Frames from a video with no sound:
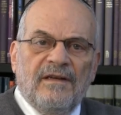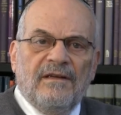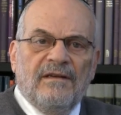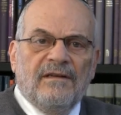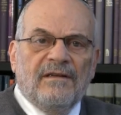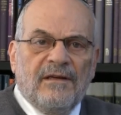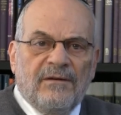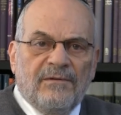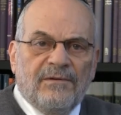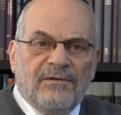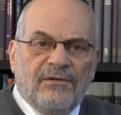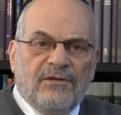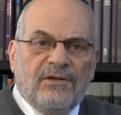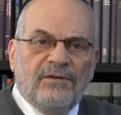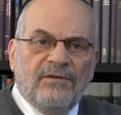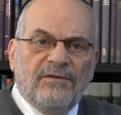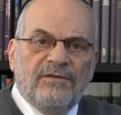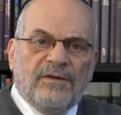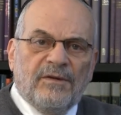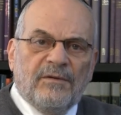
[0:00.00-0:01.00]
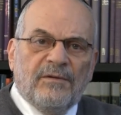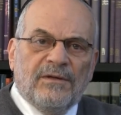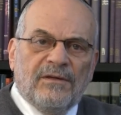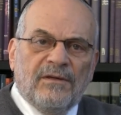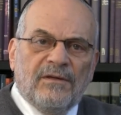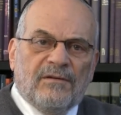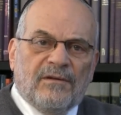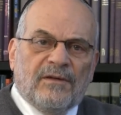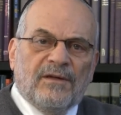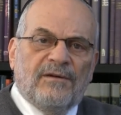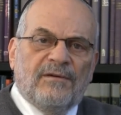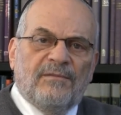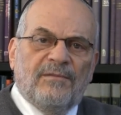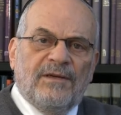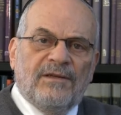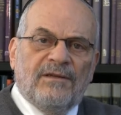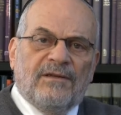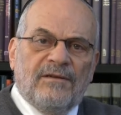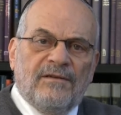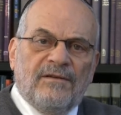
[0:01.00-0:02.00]
They were Jews who were
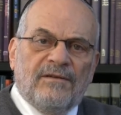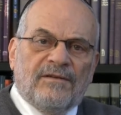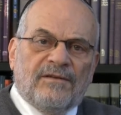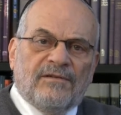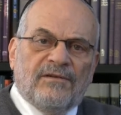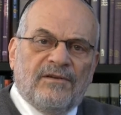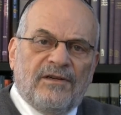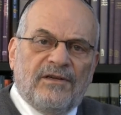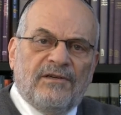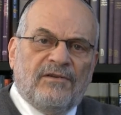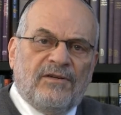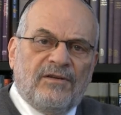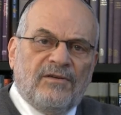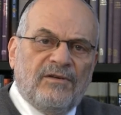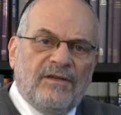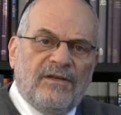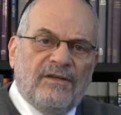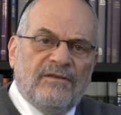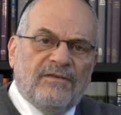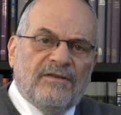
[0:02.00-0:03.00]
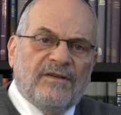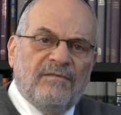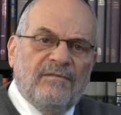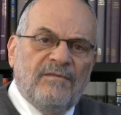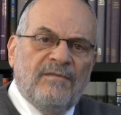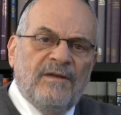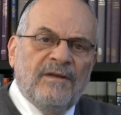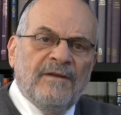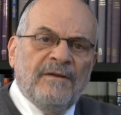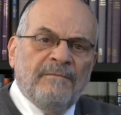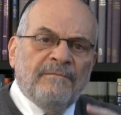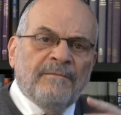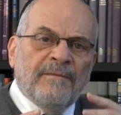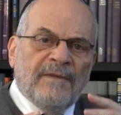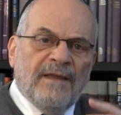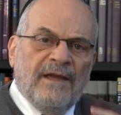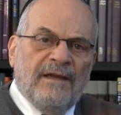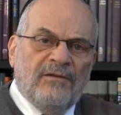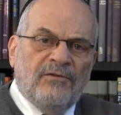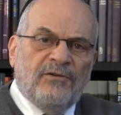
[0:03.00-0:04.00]
determined to destroy Judaism
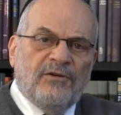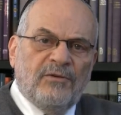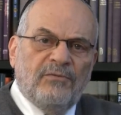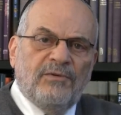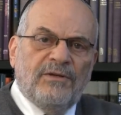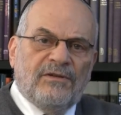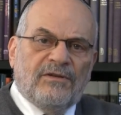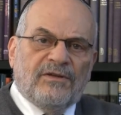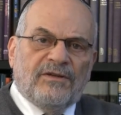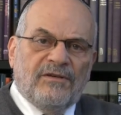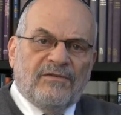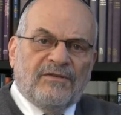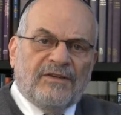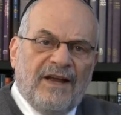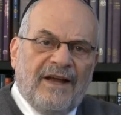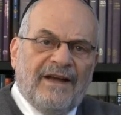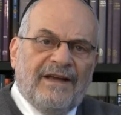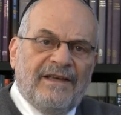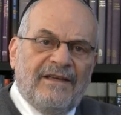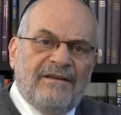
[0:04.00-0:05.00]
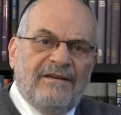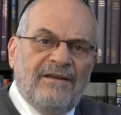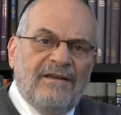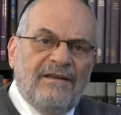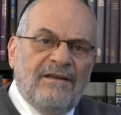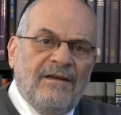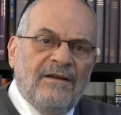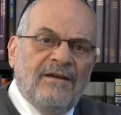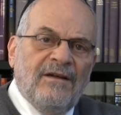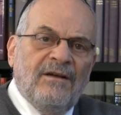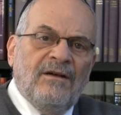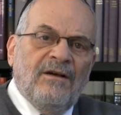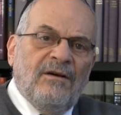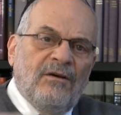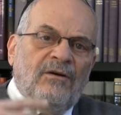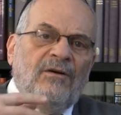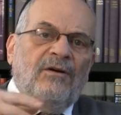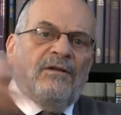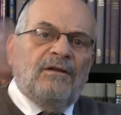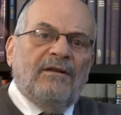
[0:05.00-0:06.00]
and Jewish society,
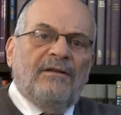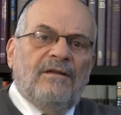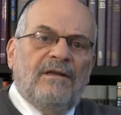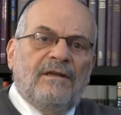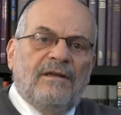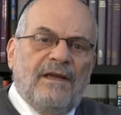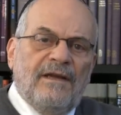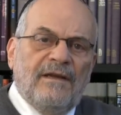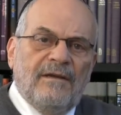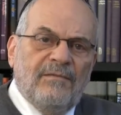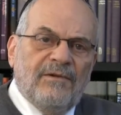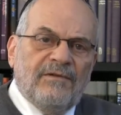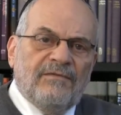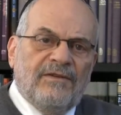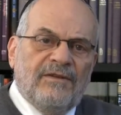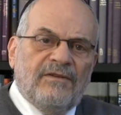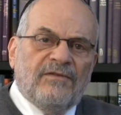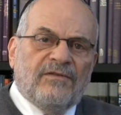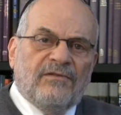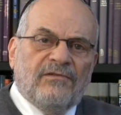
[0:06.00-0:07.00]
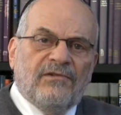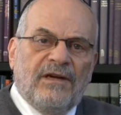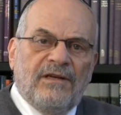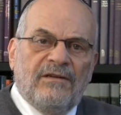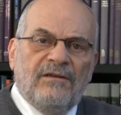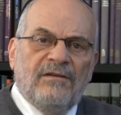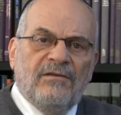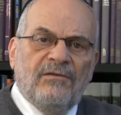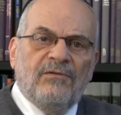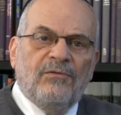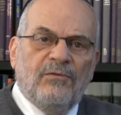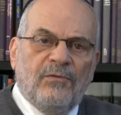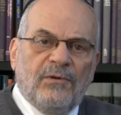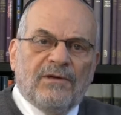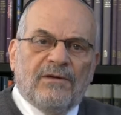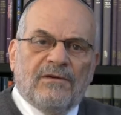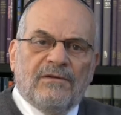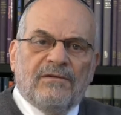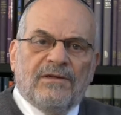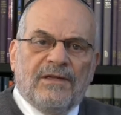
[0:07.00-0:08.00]
all in the name of this great new
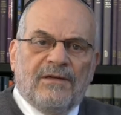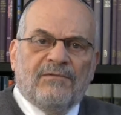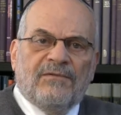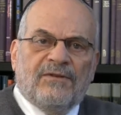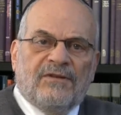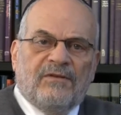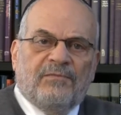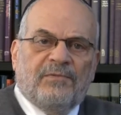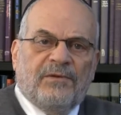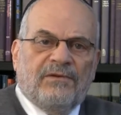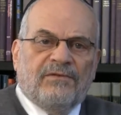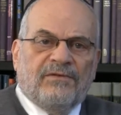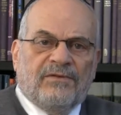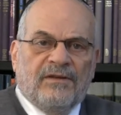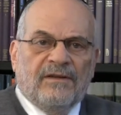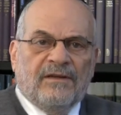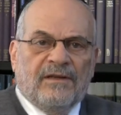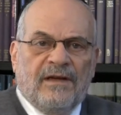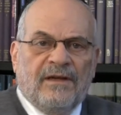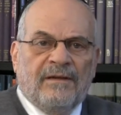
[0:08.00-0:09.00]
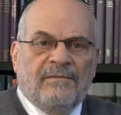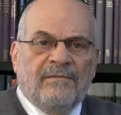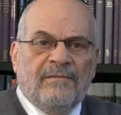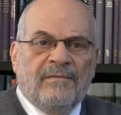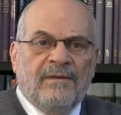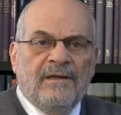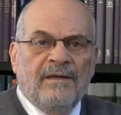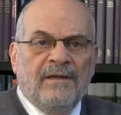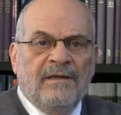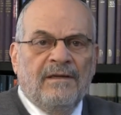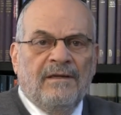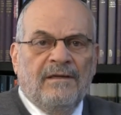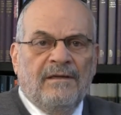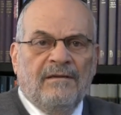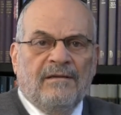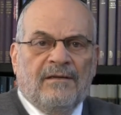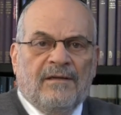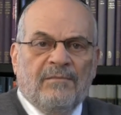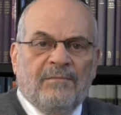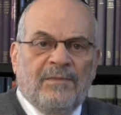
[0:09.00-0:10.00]
world that was supposed to come
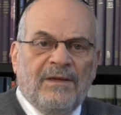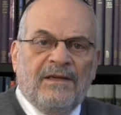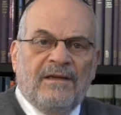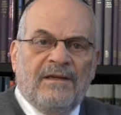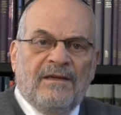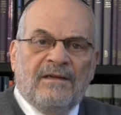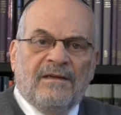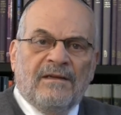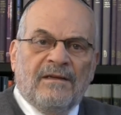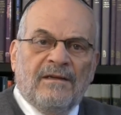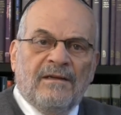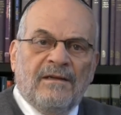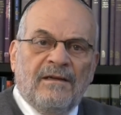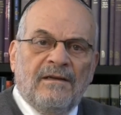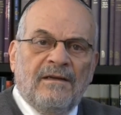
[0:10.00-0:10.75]
into being.